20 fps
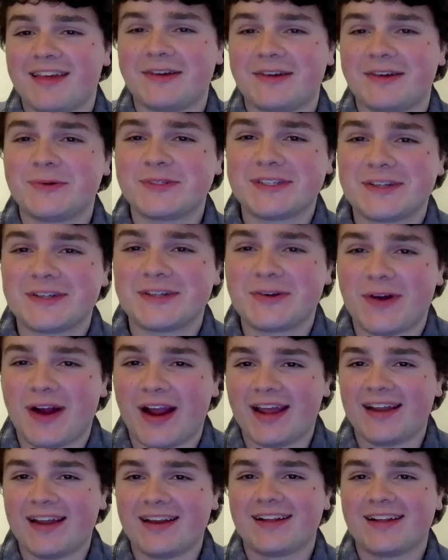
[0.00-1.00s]
i think was a
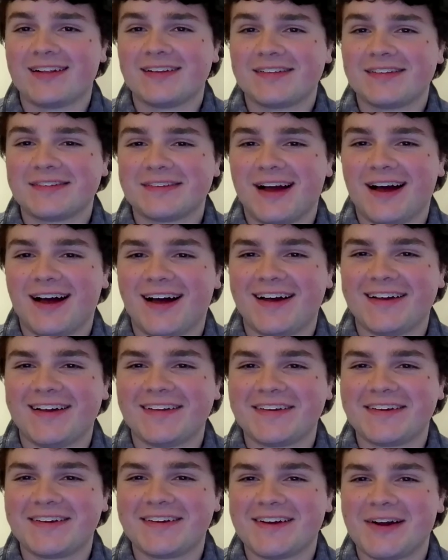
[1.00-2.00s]
great uh,
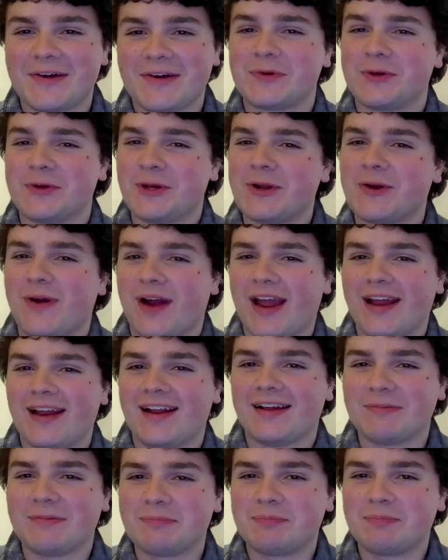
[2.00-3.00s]
a really
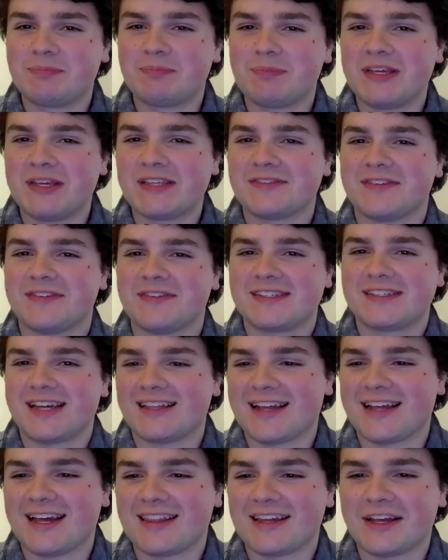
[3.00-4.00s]
great piece of
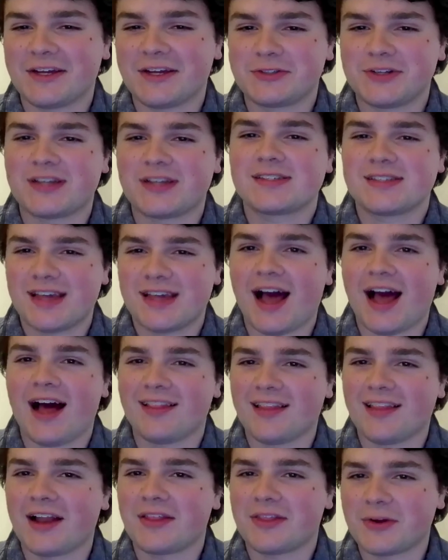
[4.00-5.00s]
insight that i think addressed yeah a
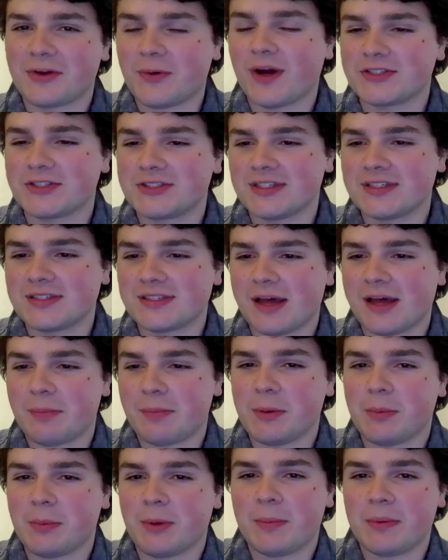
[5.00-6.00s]
lot of the questions that
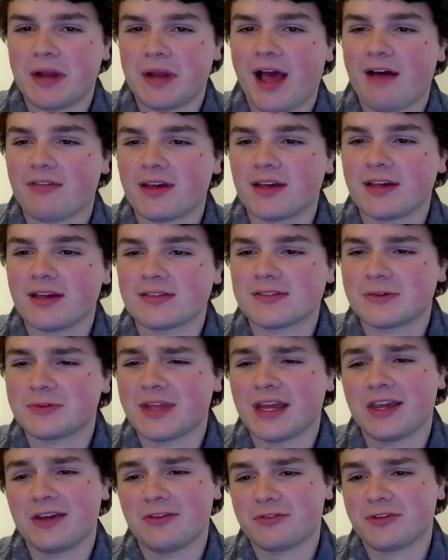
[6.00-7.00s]
people have been having so
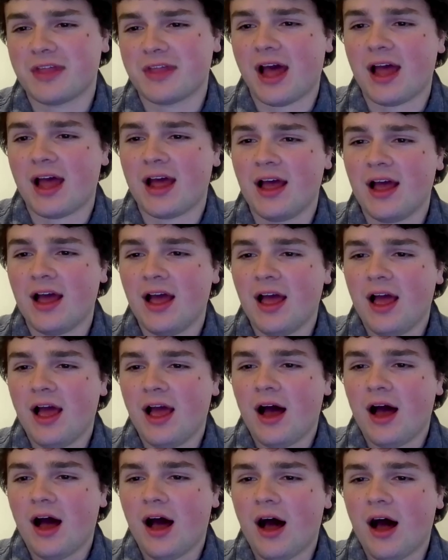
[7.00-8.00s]
thank you for that
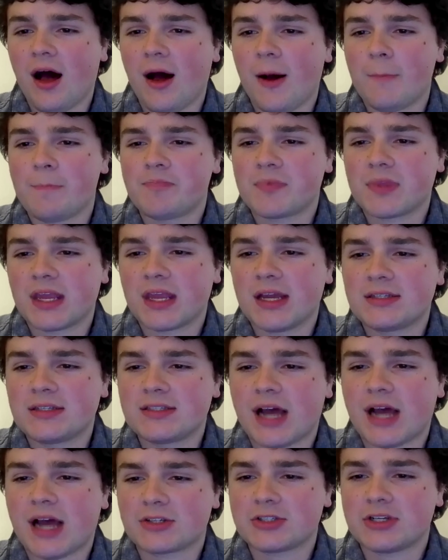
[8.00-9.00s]
um,
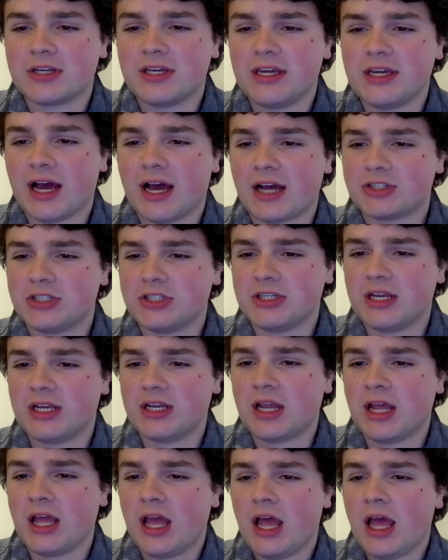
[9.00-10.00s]
dr
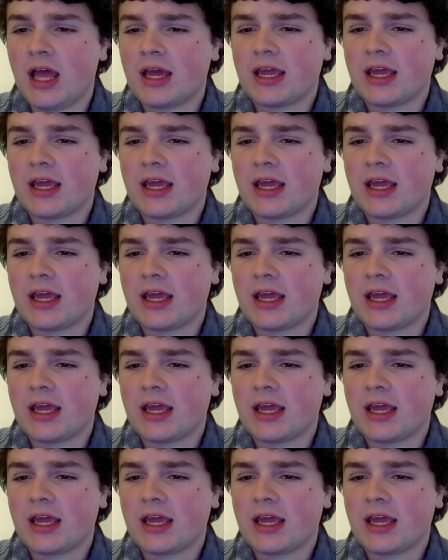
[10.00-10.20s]
Keyashian